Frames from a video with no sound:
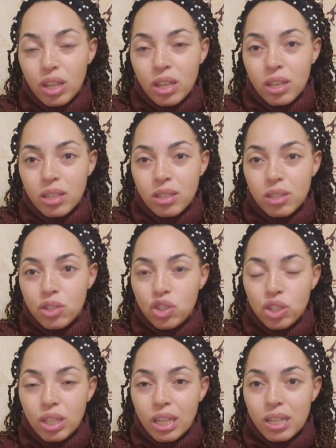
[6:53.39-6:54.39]
is
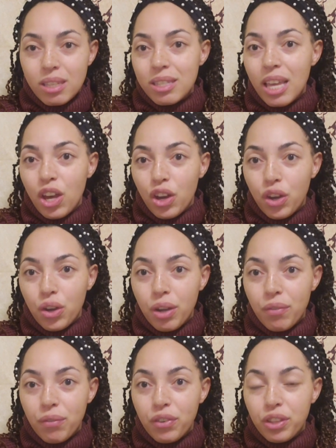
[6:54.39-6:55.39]
just gonna set her
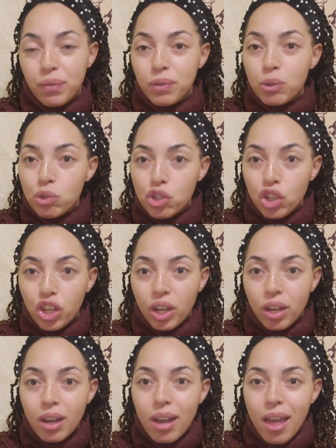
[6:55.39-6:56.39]
up for the
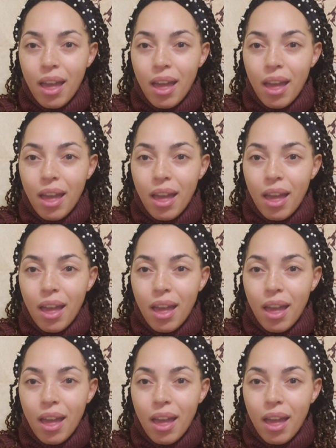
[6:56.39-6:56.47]
future,